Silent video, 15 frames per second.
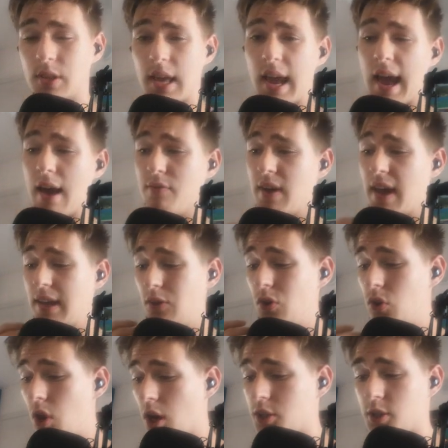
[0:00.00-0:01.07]
They have a
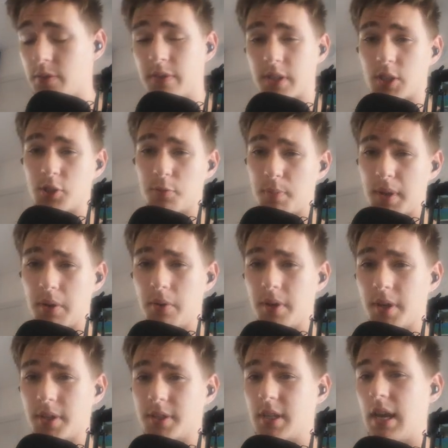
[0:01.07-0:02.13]
lot of
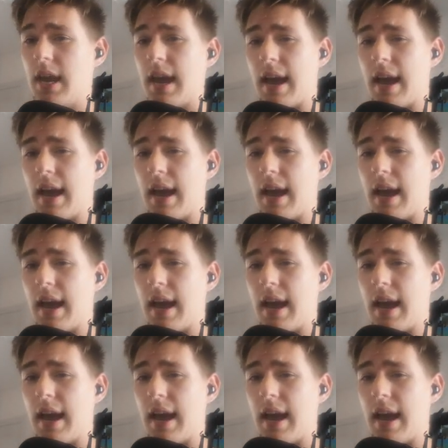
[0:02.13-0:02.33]
experience,